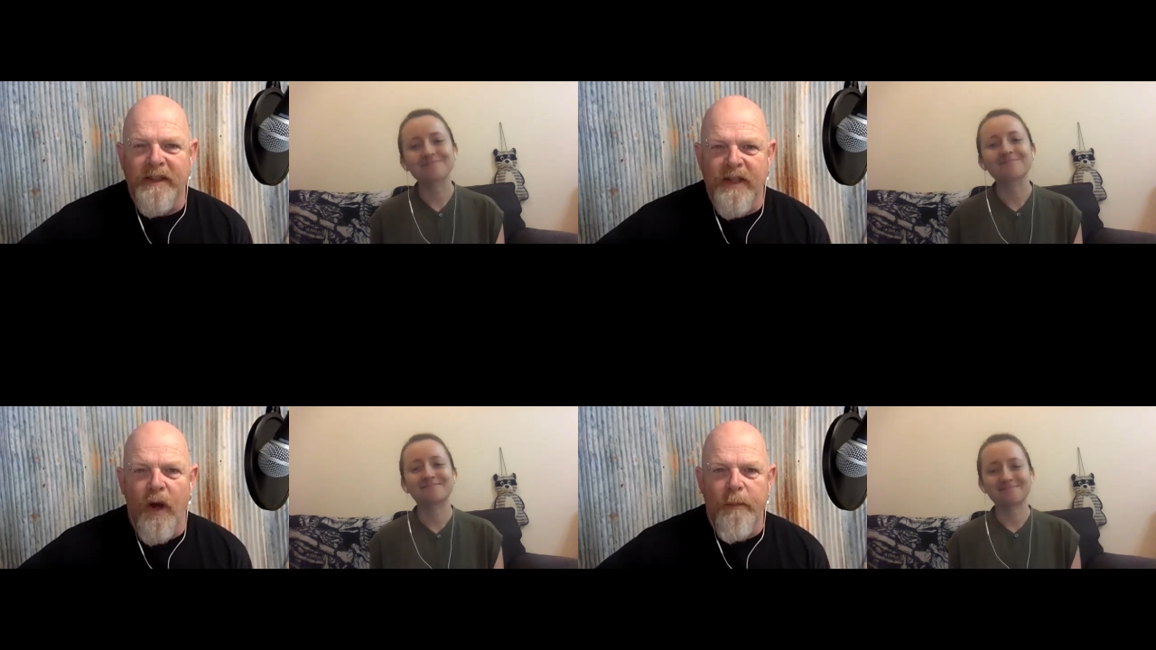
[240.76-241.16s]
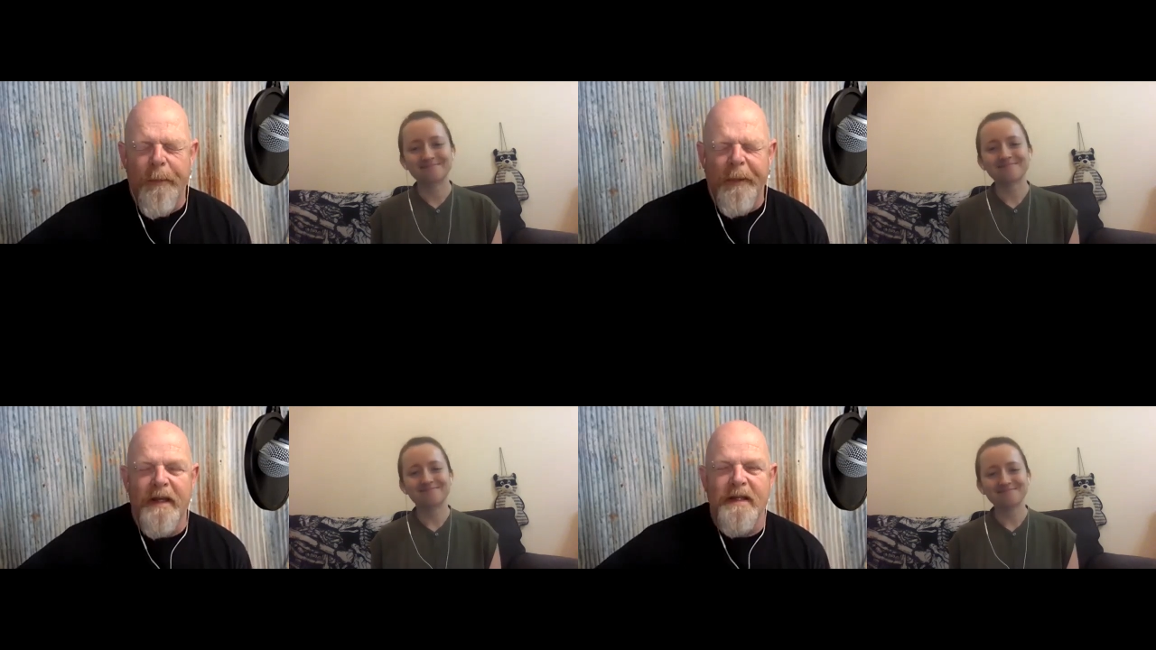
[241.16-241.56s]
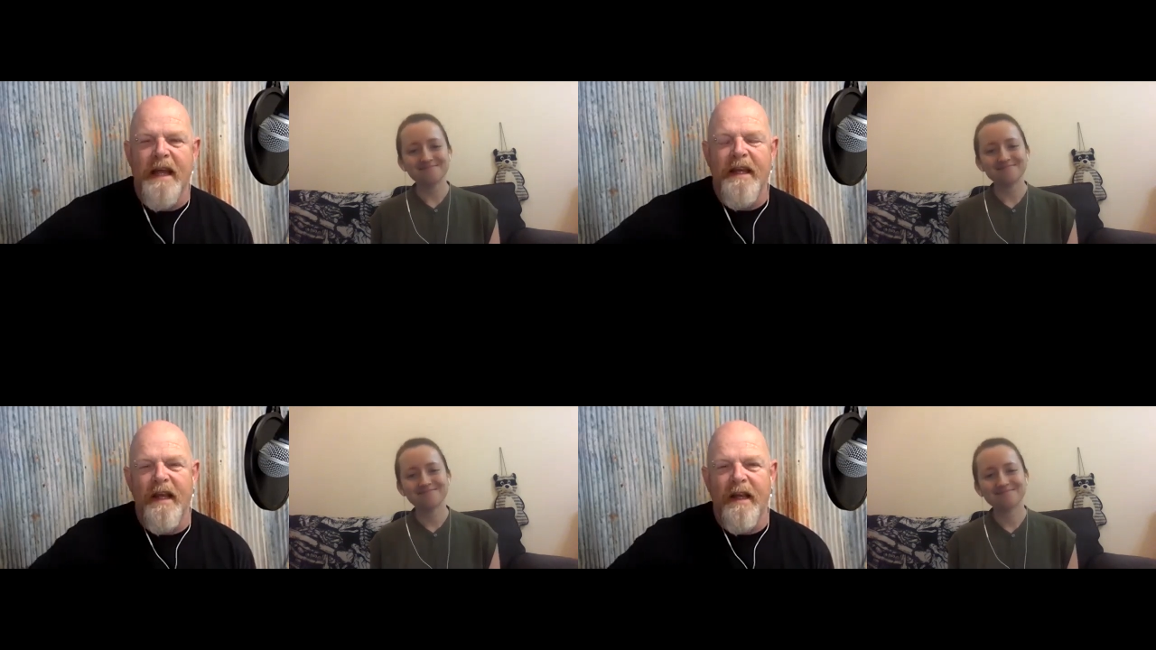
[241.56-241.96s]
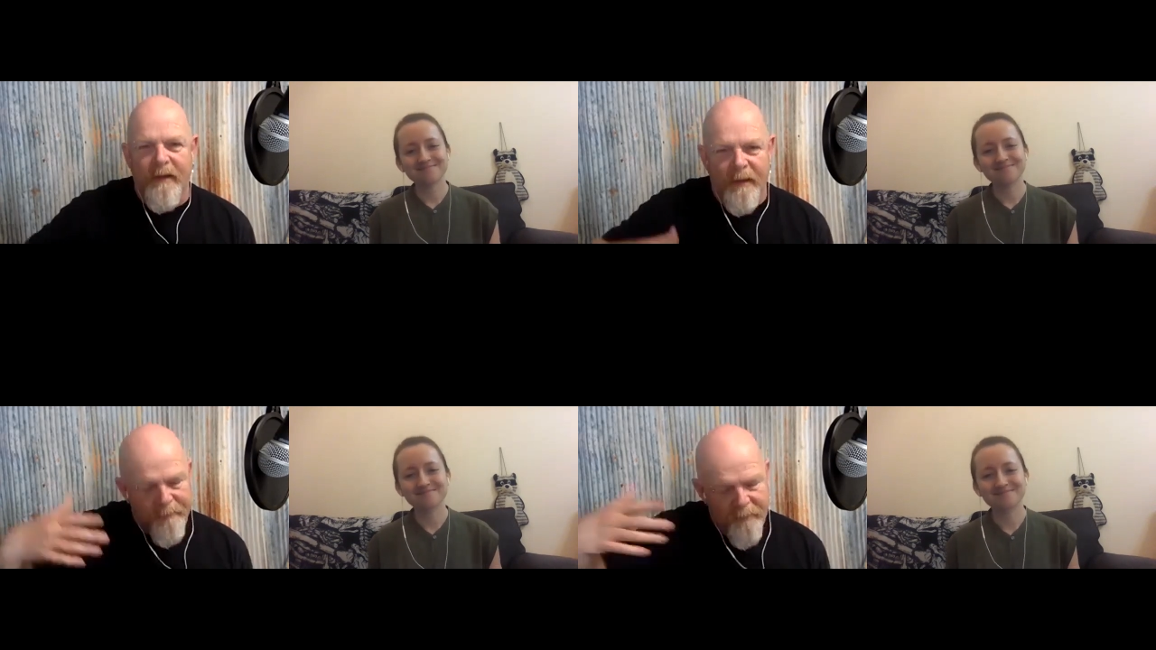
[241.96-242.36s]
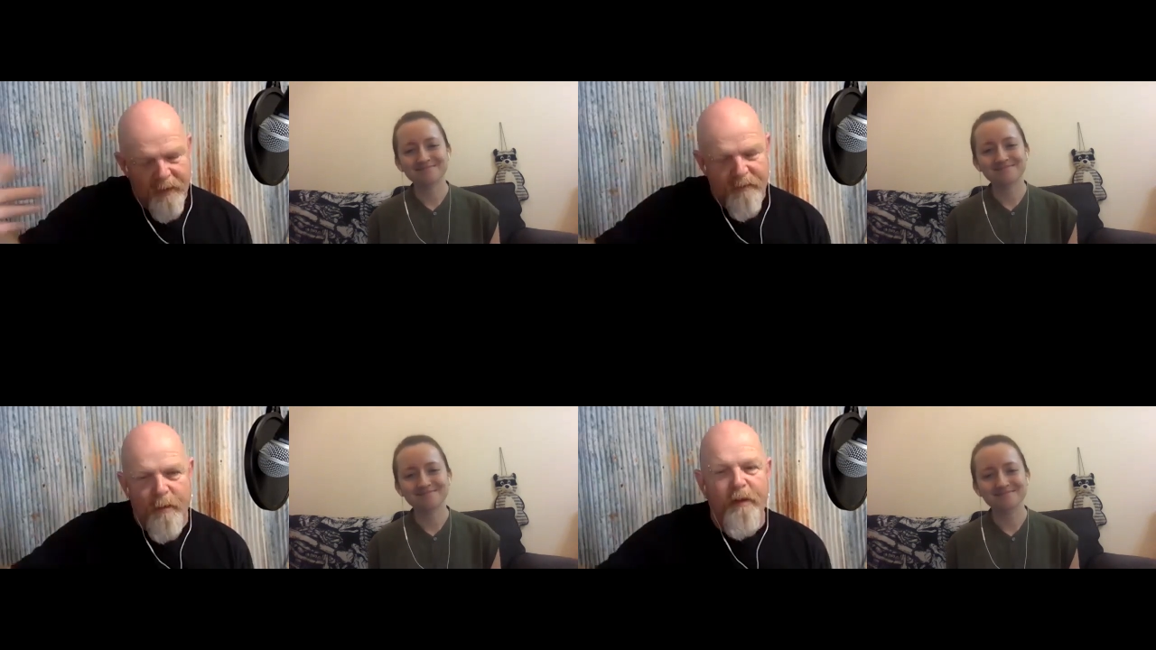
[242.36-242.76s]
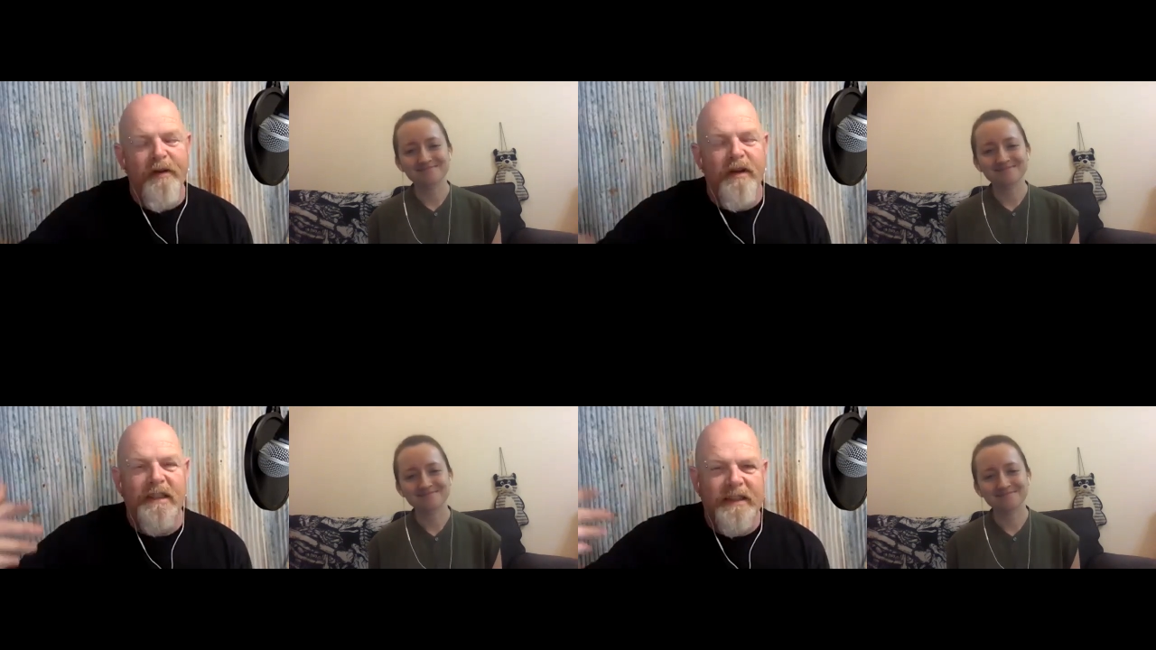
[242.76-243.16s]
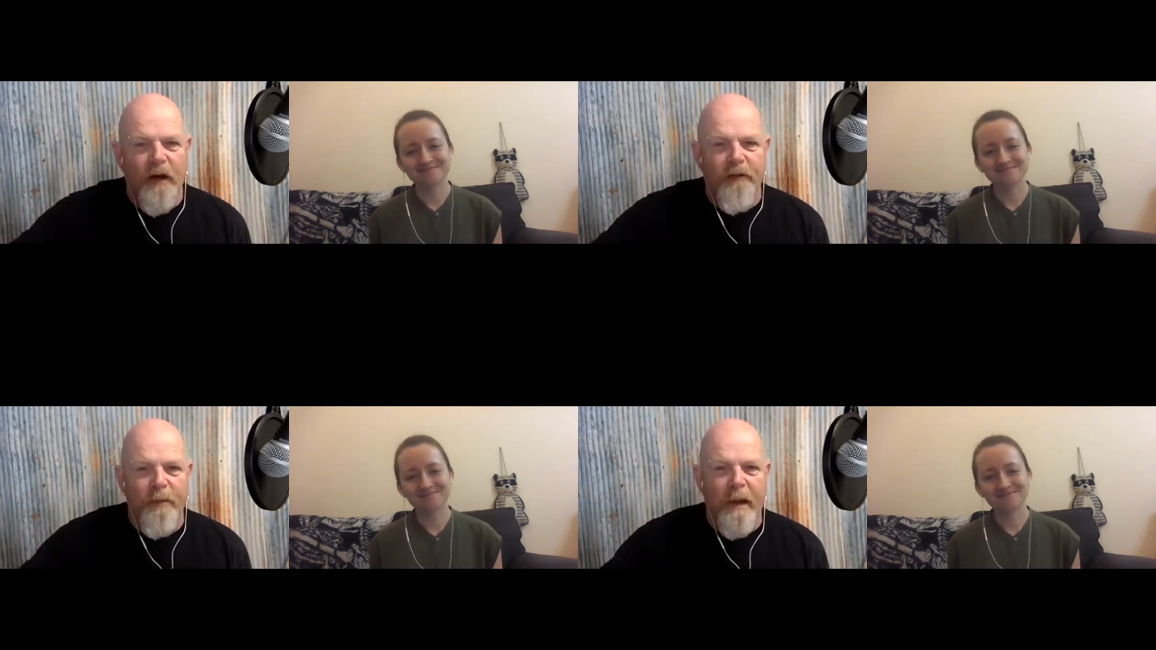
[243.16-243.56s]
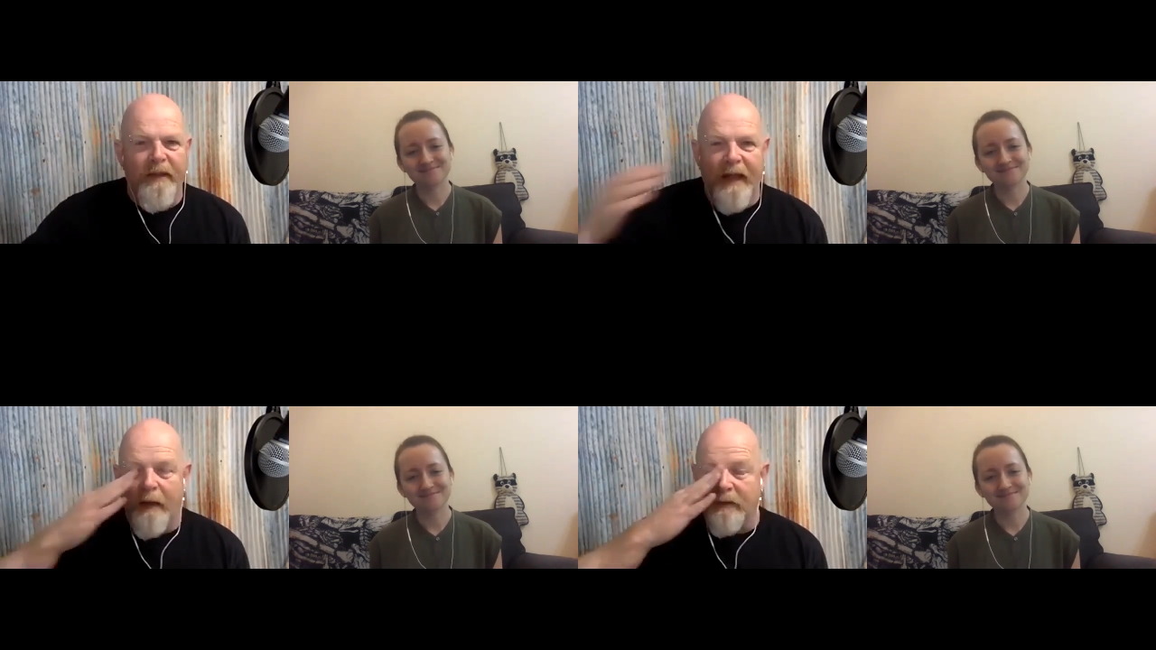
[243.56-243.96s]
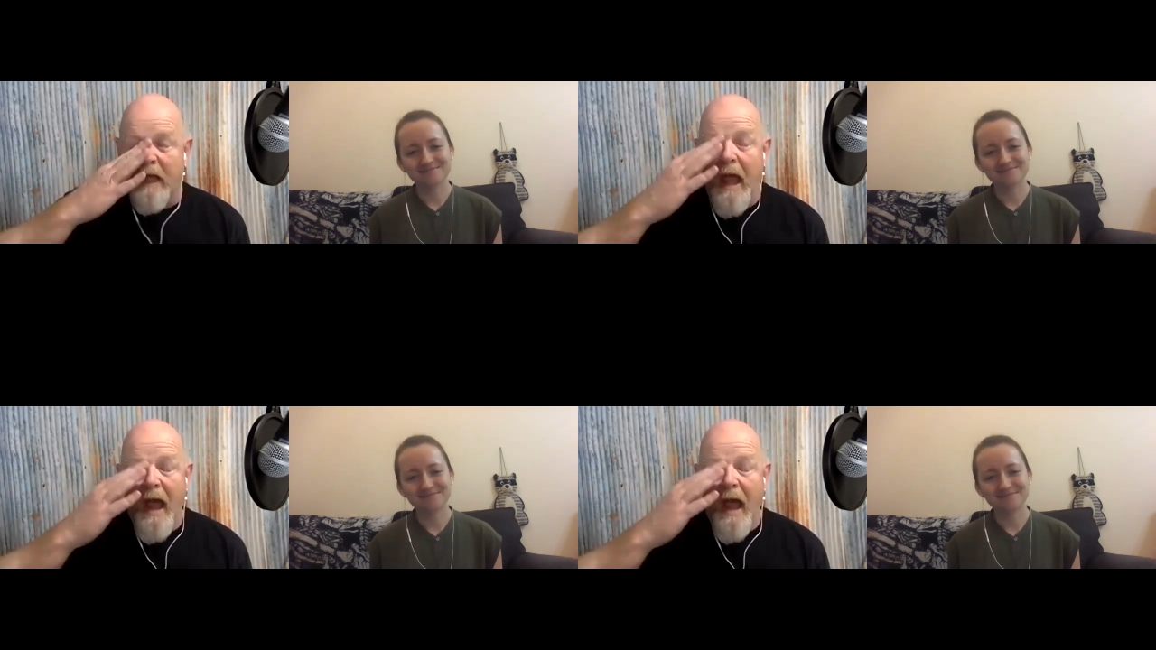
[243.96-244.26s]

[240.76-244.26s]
Speaker 1: type, because then you're removing yourself from anything else.